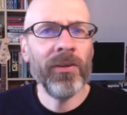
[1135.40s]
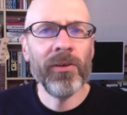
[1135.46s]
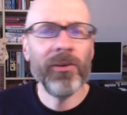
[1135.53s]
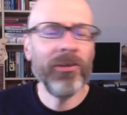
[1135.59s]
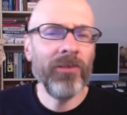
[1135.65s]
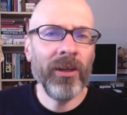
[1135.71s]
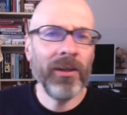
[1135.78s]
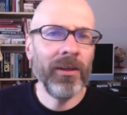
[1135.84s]

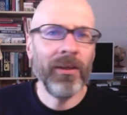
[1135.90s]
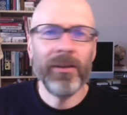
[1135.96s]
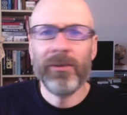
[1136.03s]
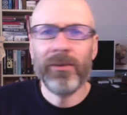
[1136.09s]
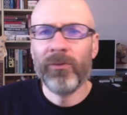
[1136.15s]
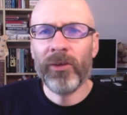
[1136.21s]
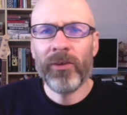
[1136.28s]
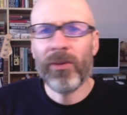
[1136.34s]
agenda
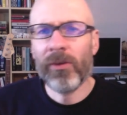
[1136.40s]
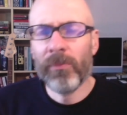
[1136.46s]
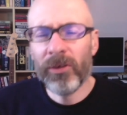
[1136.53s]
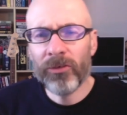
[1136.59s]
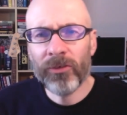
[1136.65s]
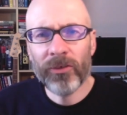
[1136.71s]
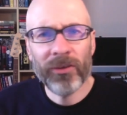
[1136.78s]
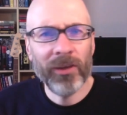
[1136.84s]
and what's their
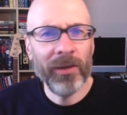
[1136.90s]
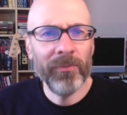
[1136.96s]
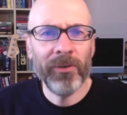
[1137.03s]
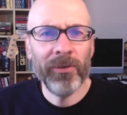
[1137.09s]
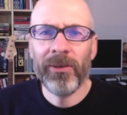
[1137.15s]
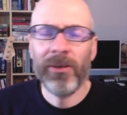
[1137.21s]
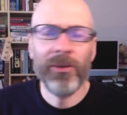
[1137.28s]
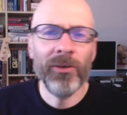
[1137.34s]
mission
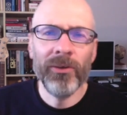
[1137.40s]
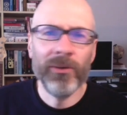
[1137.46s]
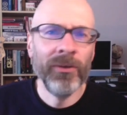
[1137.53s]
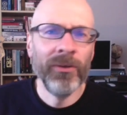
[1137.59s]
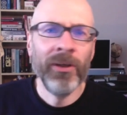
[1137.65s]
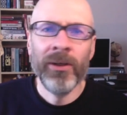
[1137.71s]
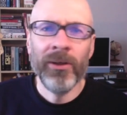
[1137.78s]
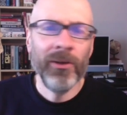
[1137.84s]
statement and
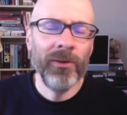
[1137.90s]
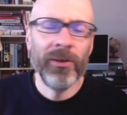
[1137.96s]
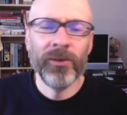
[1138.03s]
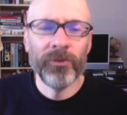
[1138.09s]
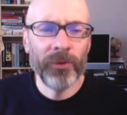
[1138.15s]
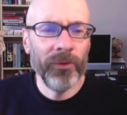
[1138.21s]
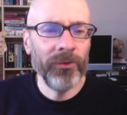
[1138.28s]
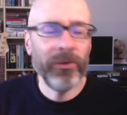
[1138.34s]
who
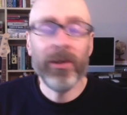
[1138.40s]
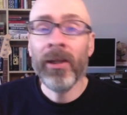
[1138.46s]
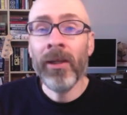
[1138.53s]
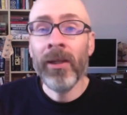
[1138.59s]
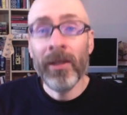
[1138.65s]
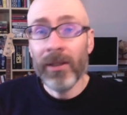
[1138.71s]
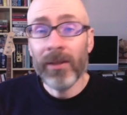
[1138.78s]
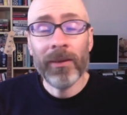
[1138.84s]
controls it.
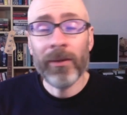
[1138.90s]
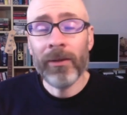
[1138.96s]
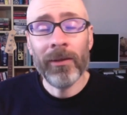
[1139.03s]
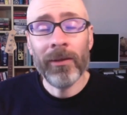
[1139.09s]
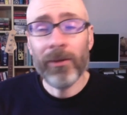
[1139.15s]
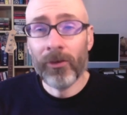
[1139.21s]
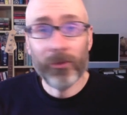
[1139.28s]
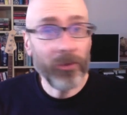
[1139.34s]

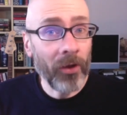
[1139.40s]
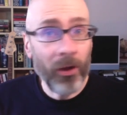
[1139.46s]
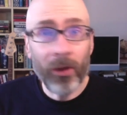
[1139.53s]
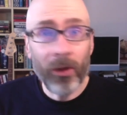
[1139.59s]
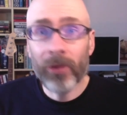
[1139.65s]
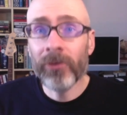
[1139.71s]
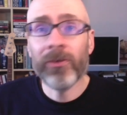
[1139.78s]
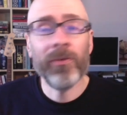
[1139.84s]
There's
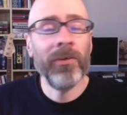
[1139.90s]
all sorts